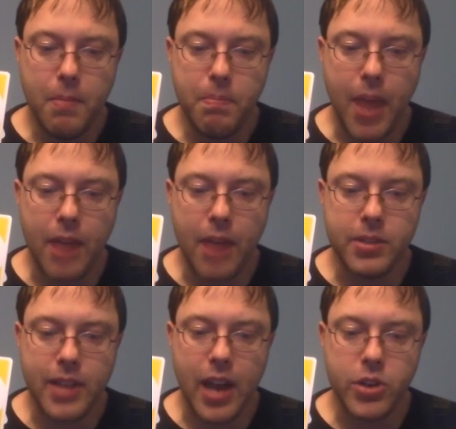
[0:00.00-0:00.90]
pound
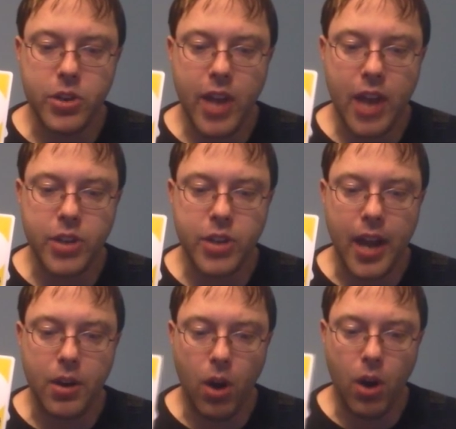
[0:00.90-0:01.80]
slash
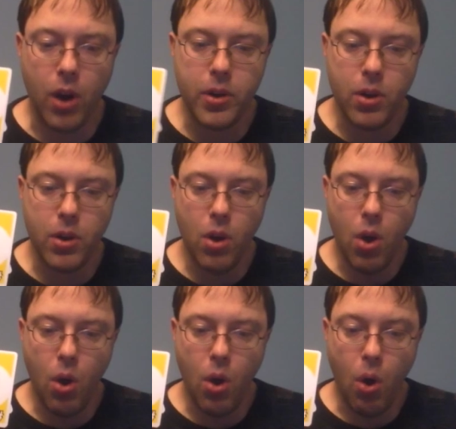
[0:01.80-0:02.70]
hashtag card
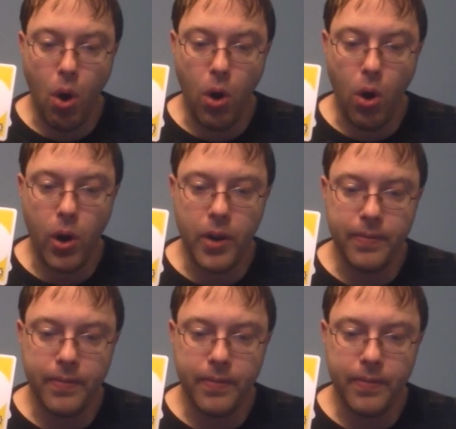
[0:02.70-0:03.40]
or